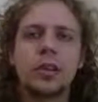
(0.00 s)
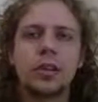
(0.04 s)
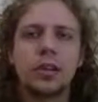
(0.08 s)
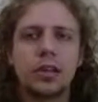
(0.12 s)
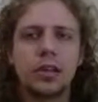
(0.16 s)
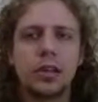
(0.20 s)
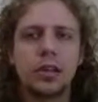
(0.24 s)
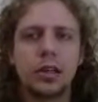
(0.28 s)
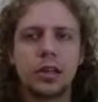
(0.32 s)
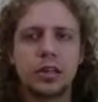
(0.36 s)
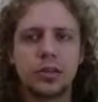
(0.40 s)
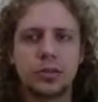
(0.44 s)

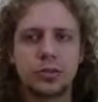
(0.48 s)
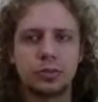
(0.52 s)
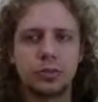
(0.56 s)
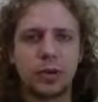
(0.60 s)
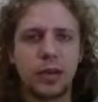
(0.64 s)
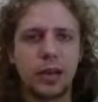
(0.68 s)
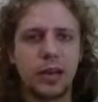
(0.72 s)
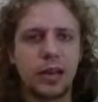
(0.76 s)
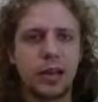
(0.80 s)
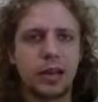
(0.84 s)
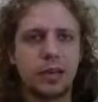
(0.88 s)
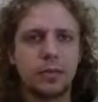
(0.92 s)
It's
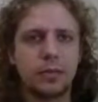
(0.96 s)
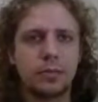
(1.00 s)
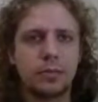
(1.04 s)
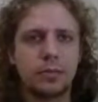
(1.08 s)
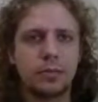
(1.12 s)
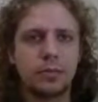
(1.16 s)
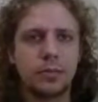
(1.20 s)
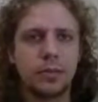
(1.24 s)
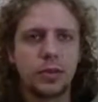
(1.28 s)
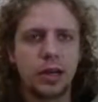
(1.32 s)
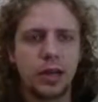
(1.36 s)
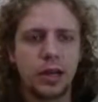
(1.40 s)
when
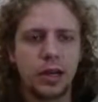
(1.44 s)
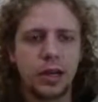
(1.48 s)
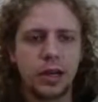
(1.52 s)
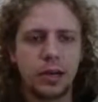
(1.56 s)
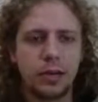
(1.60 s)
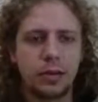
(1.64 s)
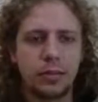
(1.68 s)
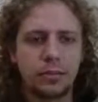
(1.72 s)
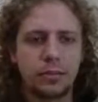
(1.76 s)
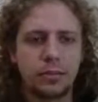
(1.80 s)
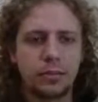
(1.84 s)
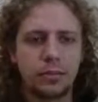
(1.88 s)

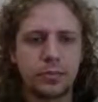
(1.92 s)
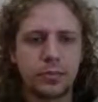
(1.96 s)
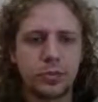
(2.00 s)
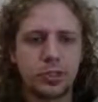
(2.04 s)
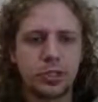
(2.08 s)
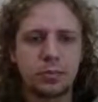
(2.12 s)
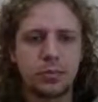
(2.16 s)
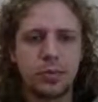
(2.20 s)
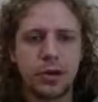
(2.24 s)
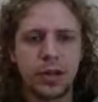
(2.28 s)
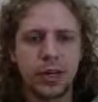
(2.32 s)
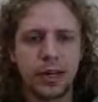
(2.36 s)

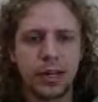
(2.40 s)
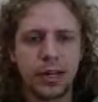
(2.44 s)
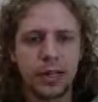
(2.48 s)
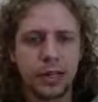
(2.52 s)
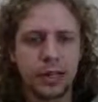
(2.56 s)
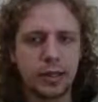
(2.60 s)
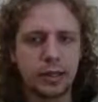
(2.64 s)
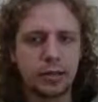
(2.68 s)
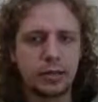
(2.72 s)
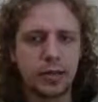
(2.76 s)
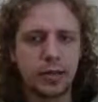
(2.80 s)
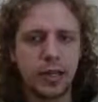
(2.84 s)

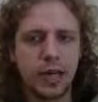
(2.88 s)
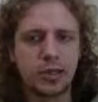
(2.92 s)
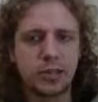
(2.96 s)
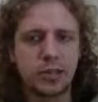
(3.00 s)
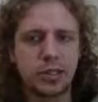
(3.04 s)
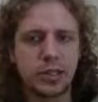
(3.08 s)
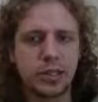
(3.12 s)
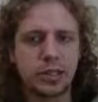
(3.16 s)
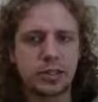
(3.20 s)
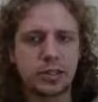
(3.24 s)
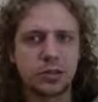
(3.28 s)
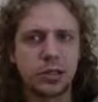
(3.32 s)
somebody has
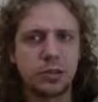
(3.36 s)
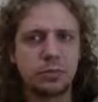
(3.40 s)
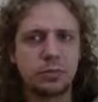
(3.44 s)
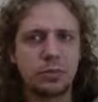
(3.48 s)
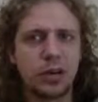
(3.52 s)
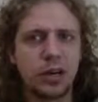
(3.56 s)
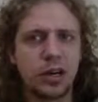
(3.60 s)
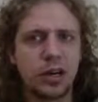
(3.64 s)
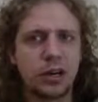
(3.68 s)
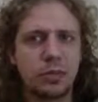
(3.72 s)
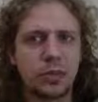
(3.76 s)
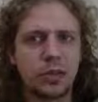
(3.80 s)
the isolated
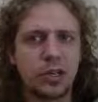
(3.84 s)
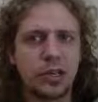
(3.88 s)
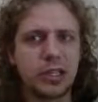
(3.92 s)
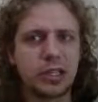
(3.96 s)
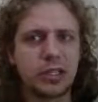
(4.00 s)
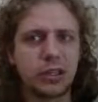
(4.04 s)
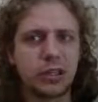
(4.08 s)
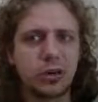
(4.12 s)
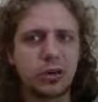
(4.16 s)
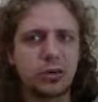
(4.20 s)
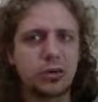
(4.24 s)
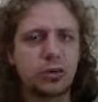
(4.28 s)
pawn, but they
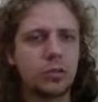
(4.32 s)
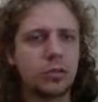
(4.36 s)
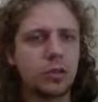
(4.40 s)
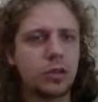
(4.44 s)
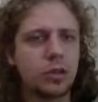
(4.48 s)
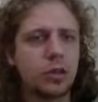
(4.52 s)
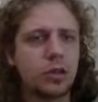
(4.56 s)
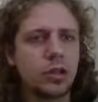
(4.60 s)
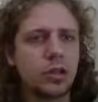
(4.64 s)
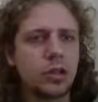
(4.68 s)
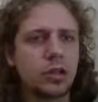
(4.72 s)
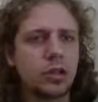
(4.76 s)
don't
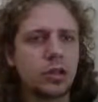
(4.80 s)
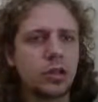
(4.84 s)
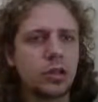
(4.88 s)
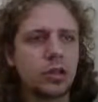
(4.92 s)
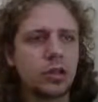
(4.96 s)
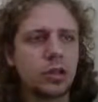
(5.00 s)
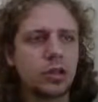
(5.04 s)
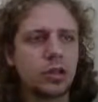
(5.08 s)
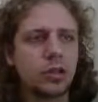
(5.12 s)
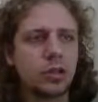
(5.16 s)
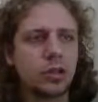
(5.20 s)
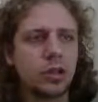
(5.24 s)

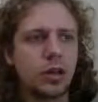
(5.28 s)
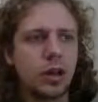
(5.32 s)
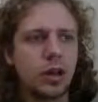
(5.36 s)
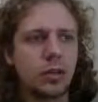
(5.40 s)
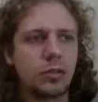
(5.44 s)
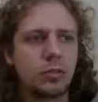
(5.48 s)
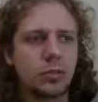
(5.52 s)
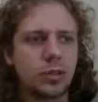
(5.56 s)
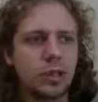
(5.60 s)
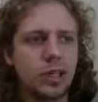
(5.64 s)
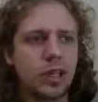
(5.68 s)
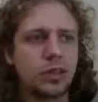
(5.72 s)

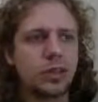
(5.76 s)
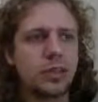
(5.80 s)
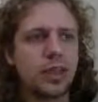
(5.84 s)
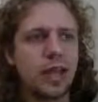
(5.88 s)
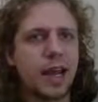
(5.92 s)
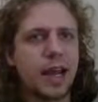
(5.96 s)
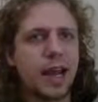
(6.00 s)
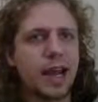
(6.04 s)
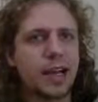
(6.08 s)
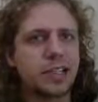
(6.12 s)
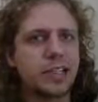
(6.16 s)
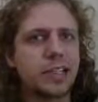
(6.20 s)
get
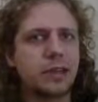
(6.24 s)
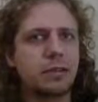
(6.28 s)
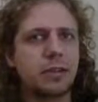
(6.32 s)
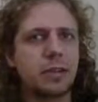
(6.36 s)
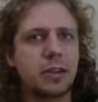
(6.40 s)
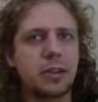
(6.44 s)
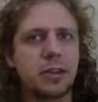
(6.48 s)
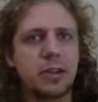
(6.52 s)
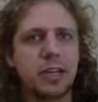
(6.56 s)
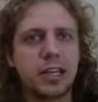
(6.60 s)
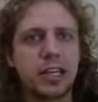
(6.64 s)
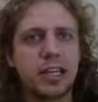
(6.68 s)
that activity
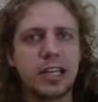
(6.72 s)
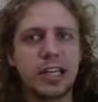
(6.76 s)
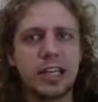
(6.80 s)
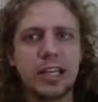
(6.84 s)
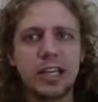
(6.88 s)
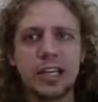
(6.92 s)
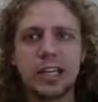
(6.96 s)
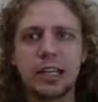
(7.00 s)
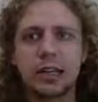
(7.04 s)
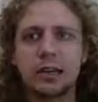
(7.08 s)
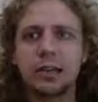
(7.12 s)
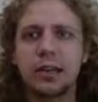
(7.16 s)
that they
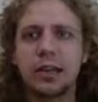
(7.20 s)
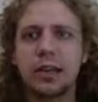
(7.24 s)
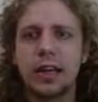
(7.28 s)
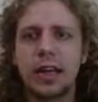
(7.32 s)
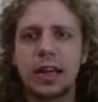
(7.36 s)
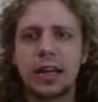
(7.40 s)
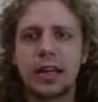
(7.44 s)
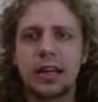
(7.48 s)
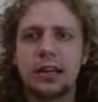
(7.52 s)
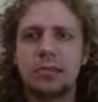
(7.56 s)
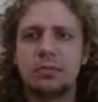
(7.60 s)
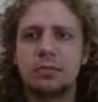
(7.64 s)
need,
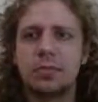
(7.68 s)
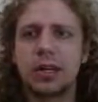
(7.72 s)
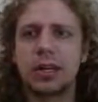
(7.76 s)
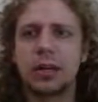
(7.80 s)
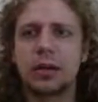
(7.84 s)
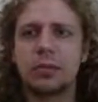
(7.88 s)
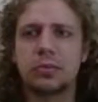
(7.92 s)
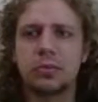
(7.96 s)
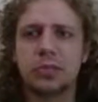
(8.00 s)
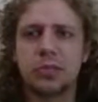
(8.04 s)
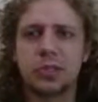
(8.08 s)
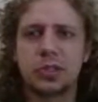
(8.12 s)
and it
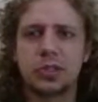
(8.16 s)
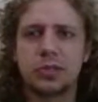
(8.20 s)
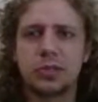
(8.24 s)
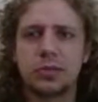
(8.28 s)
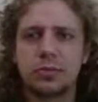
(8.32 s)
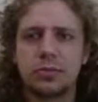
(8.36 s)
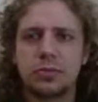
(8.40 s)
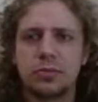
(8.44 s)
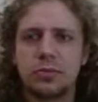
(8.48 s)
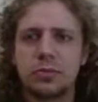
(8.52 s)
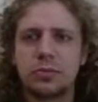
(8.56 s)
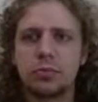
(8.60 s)
becomes
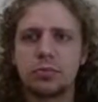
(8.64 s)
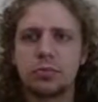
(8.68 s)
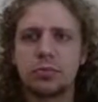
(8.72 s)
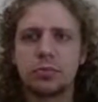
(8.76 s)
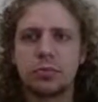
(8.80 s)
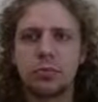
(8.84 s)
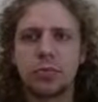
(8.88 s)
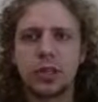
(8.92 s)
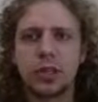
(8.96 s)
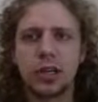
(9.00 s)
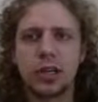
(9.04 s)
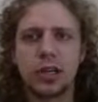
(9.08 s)

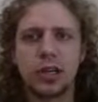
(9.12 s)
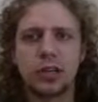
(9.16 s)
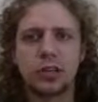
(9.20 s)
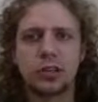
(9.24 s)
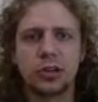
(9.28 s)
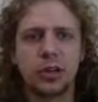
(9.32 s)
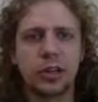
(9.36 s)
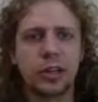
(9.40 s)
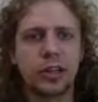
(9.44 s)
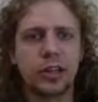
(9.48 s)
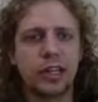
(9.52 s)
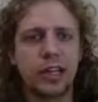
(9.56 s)
a
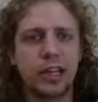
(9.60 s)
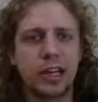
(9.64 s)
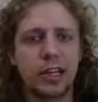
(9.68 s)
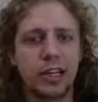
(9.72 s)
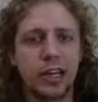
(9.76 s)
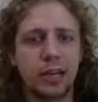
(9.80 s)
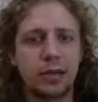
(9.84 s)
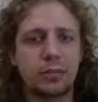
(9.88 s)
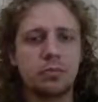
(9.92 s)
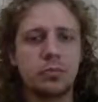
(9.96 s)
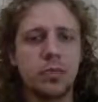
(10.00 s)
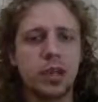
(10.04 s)
target in the
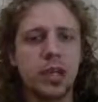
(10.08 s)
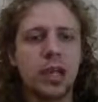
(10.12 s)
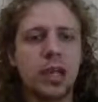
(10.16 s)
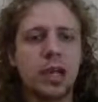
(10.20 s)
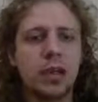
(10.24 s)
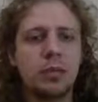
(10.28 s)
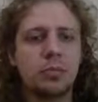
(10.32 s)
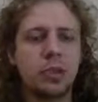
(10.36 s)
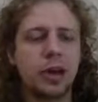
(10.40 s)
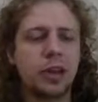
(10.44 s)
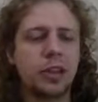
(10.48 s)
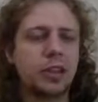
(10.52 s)
endgame.
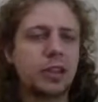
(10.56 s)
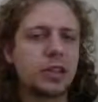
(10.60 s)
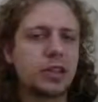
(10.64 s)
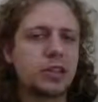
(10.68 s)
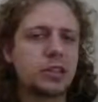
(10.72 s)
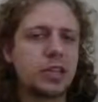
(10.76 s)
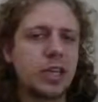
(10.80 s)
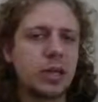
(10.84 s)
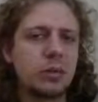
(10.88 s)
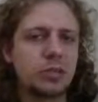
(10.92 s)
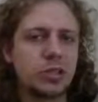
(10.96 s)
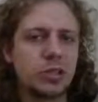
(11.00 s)
But I think this
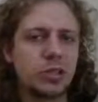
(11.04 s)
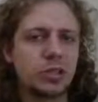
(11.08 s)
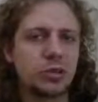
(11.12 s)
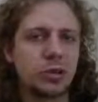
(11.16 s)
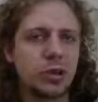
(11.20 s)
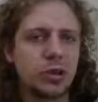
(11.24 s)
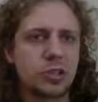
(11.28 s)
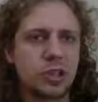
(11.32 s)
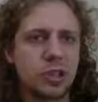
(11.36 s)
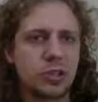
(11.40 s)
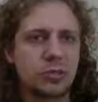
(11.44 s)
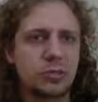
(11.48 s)
game's
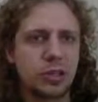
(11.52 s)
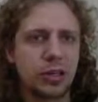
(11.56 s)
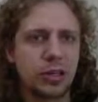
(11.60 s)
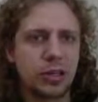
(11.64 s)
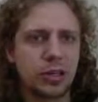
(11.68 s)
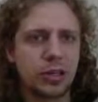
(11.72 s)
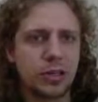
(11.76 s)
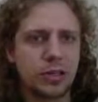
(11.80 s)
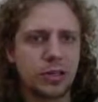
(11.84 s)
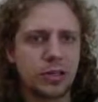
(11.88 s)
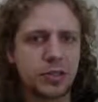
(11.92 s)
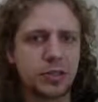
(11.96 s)
interesting
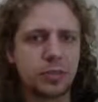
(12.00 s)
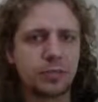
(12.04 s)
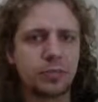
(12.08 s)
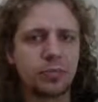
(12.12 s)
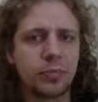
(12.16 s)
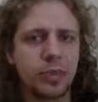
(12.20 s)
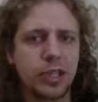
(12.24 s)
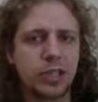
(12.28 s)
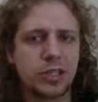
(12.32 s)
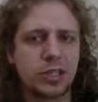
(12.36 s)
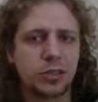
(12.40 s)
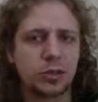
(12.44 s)
because
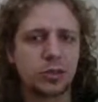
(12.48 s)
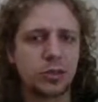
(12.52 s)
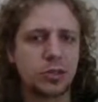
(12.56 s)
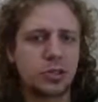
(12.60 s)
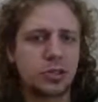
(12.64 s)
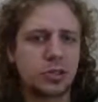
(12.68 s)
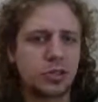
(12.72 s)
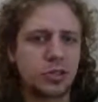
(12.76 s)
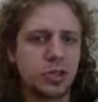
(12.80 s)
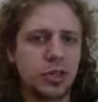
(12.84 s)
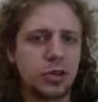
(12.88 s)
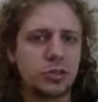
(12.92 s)
in
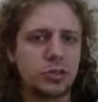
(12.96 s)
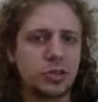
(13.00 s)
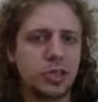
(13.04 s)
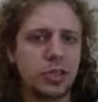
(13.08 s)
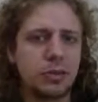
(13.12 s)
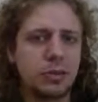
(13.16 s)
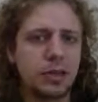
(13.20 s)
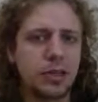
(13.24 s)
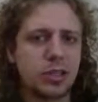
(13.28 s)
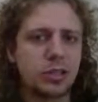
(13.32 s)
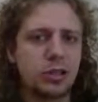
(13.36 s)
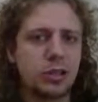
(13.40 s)
Soltis' notes, he
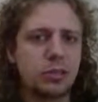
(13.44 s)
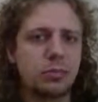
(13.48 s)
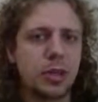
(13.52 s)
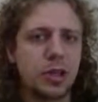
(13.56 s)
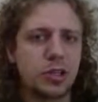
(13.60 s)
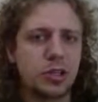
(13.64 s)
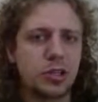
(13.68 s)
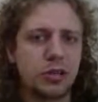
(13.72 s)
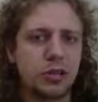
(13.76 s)
makes no mention of